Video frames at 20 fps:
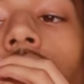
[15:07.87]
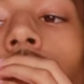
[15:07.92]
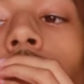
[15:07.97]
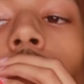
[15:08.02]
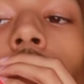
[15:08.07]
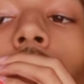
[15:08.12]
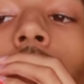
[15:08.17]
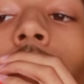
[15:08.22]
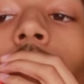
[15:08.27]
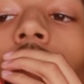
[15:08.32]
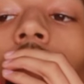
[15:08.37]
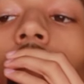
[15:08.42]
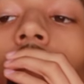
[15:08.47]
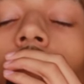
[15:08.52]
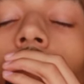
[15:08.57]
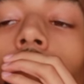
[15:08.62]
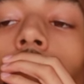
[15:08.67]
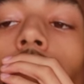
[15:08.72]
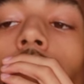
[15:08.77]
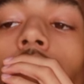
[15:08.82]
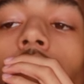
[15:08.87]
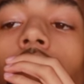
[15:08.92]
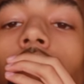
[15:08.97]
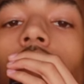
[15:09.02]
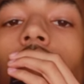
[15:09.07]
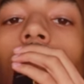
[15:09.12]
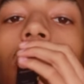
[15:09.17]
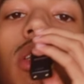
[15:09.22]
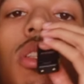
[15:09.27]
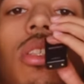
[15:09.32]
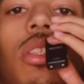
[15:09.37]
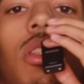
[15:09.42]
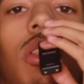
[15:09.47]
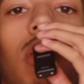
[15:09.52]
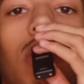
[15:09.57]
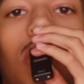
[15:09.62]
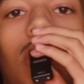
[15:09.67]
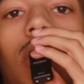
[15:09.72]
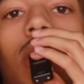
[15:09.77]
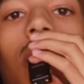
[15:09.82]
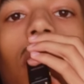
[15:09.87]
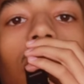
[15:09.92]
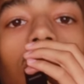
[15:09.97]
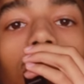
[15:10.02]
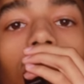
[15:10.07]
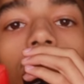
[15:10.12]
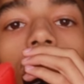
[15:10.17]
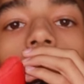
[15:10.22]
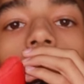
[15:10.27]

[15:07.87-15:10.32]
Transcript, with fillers: it went with a lot of fits and it still does.